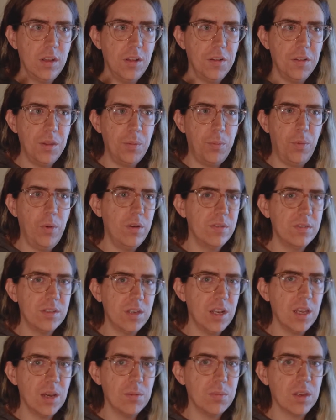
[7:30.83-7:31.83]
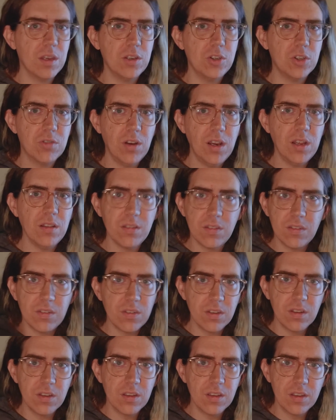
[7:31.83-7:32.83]
the point of setting up the constraints?
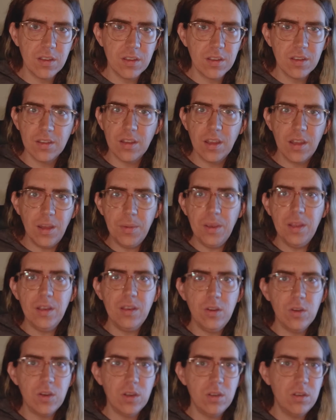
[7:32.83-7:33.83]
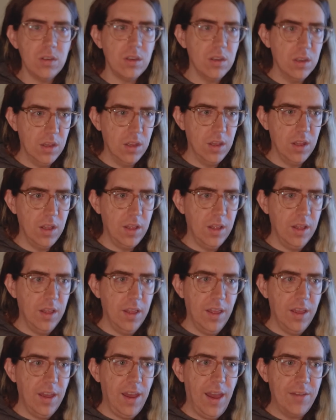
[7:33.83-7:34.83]
I mean, you can
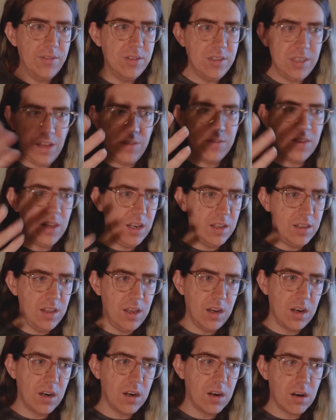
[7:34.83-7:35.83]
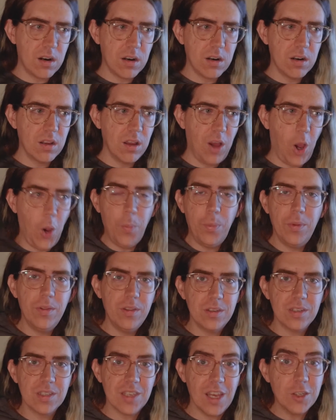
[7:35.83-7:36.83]
have a dev get in there, open
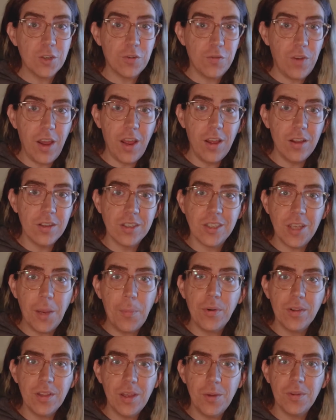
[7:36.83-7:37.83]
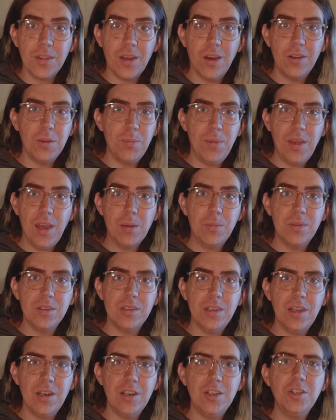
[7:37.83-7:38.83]
the Sketch file separately without you being able to
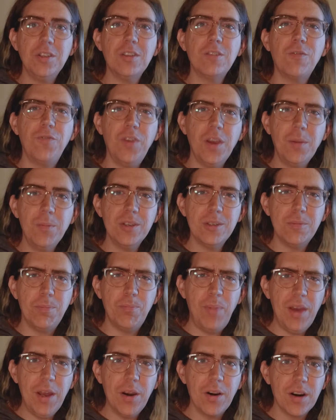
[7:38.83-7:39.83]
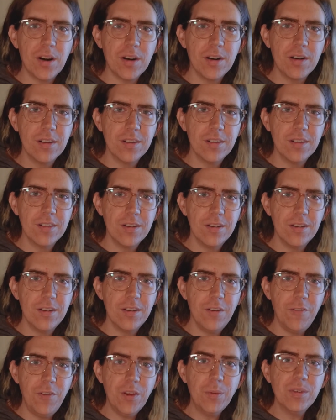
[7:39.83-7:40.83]
see it. It's just Figma's better.
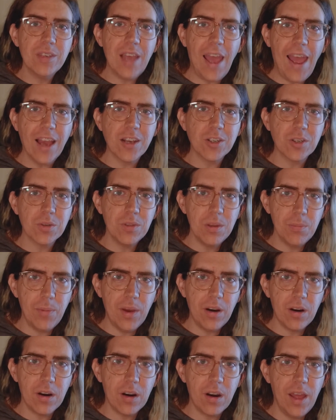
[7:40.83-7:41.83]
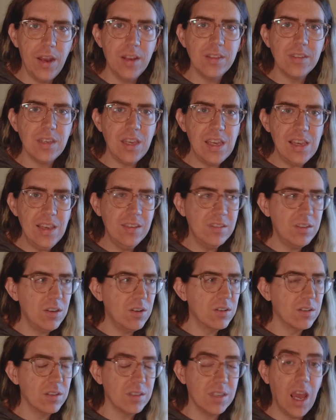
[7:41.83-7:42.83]
Figma's actually better, and it's easier
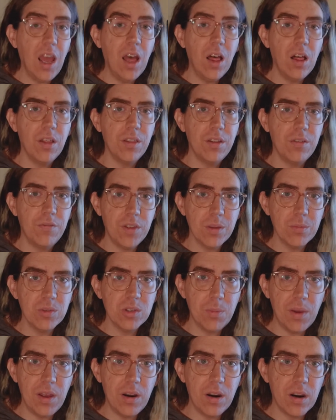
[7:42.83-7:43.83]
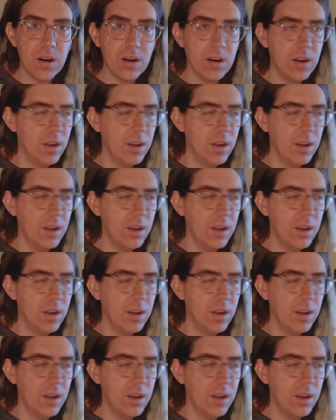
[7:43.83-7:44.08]
to tell that Figma's better.